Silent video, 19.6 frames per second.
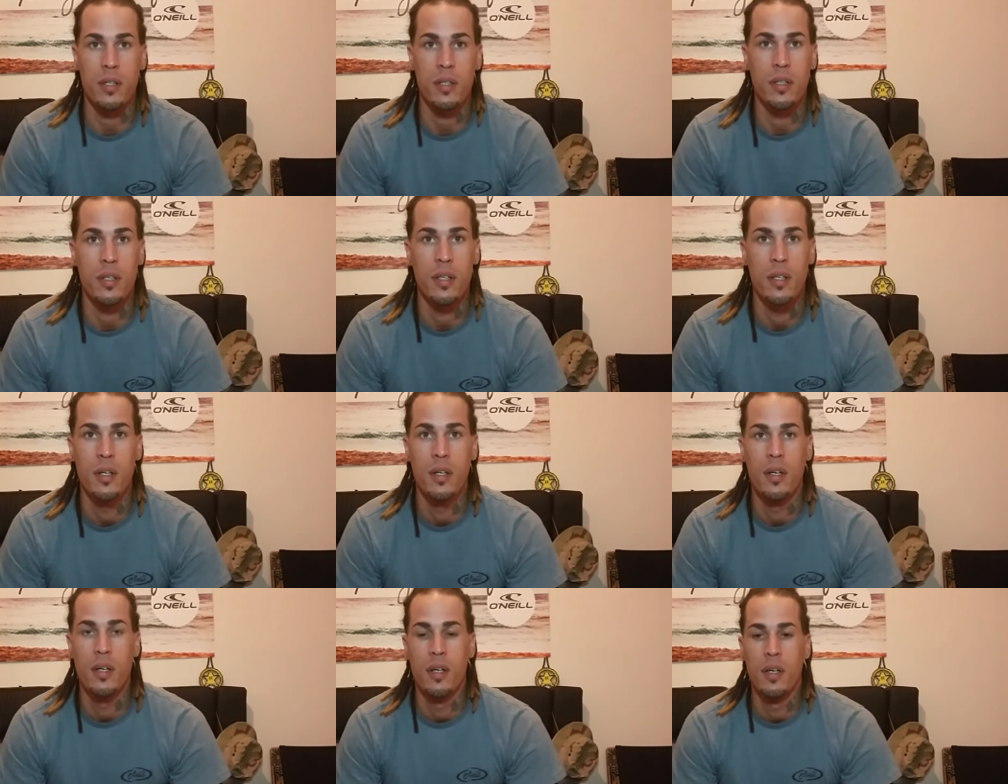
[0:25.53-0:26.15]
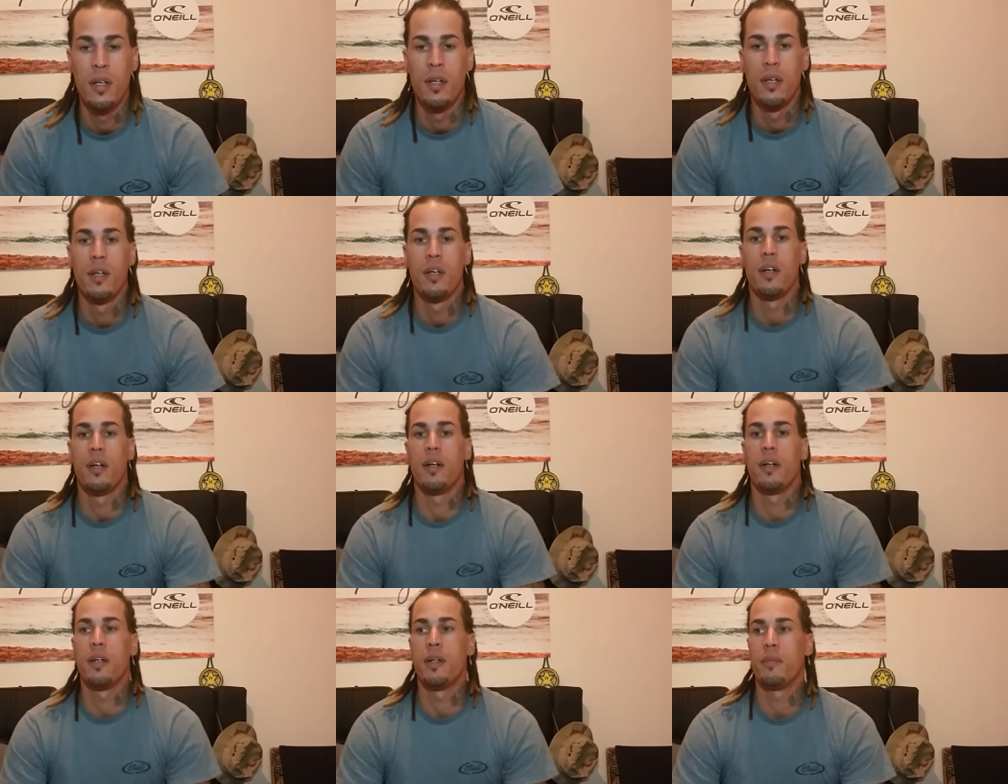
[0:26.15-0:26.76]
it.
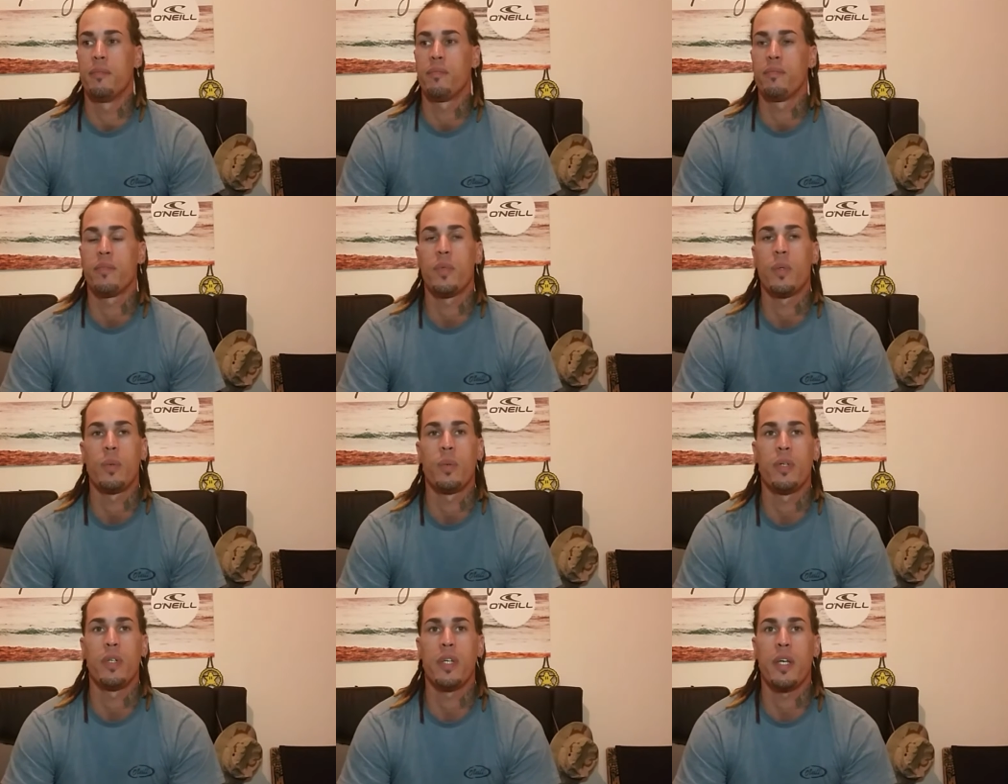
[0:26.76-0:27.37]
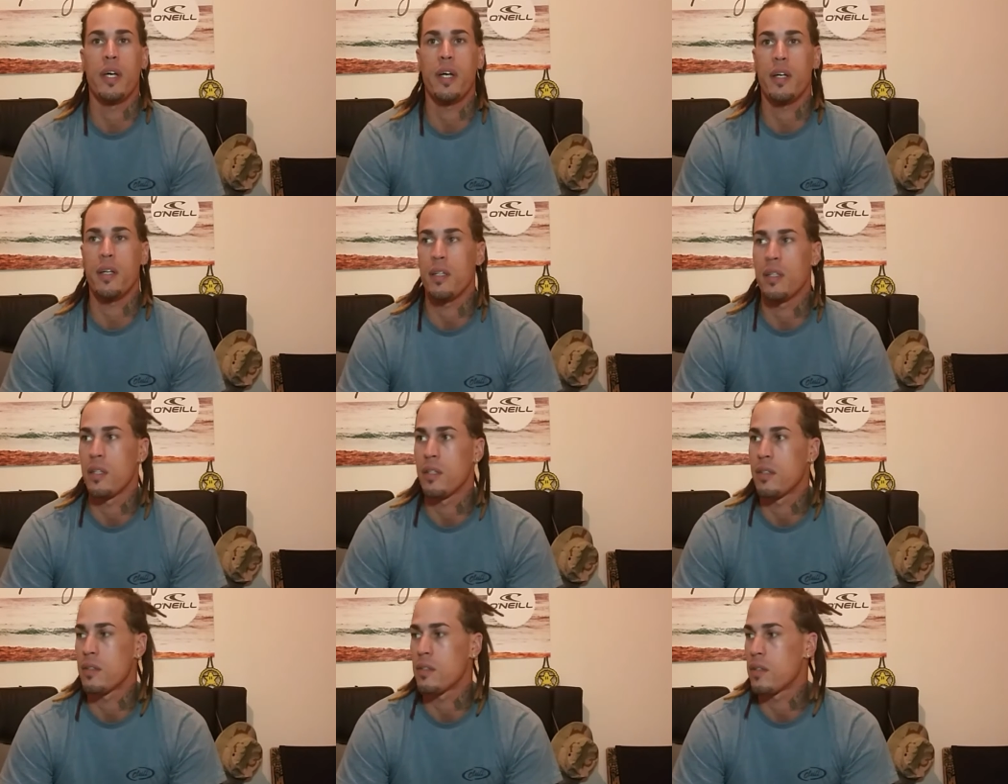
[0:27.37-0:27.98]
But yeah,
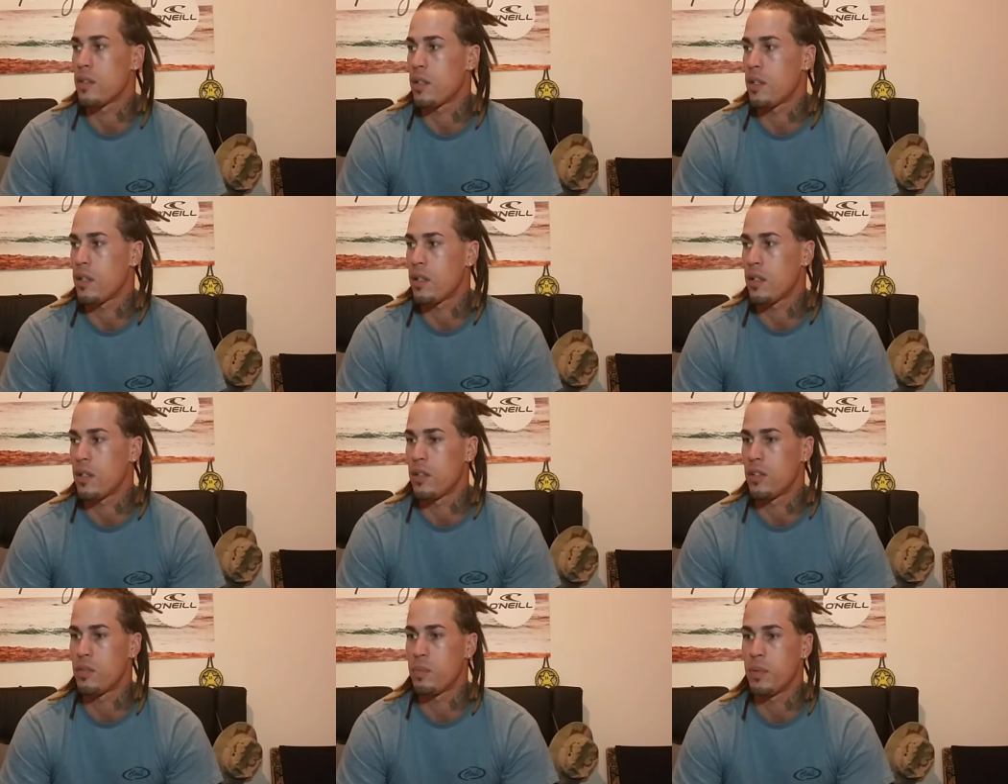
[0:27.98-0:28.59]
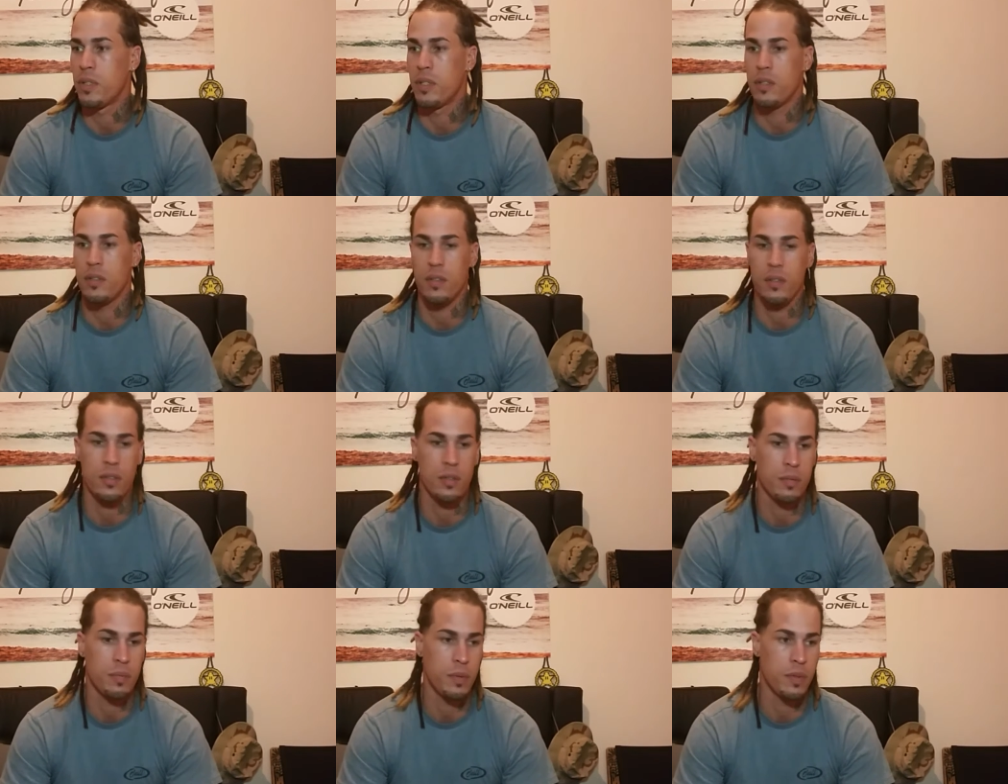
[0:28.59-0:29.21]
it's been
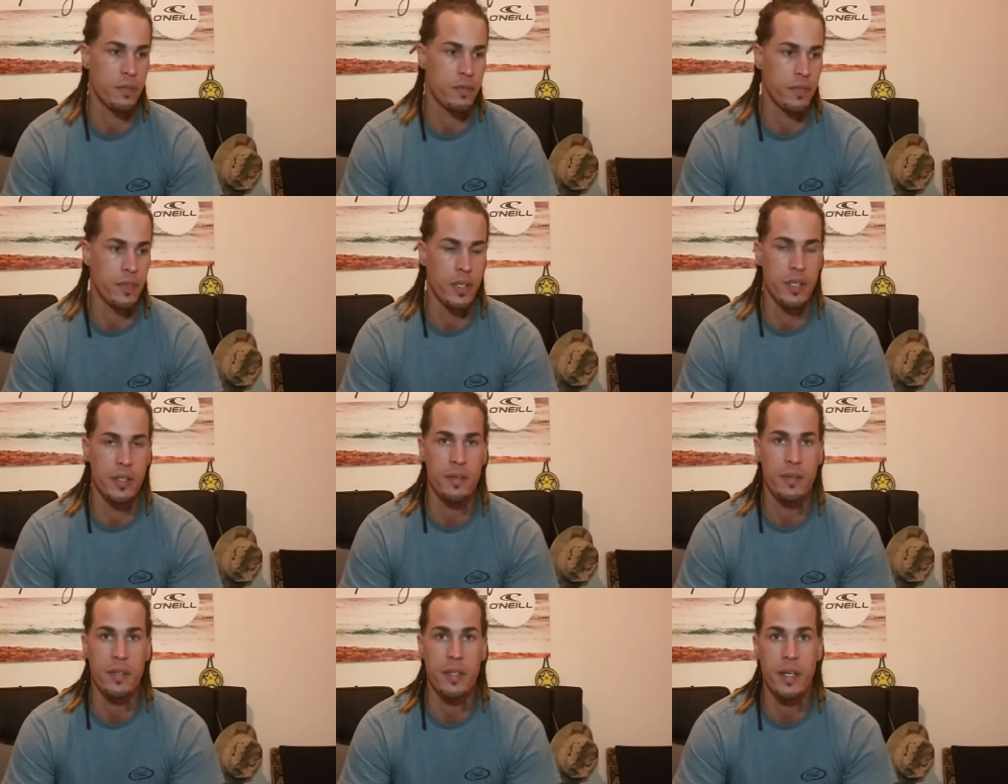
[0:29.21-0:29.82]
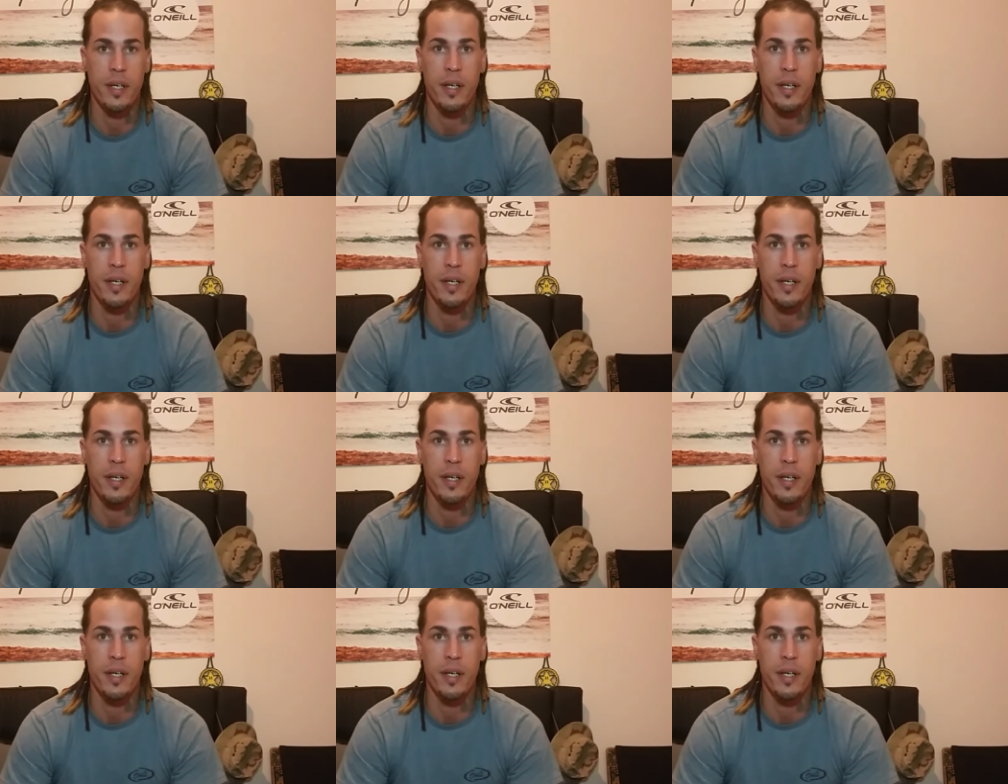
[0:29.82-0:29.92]
fun.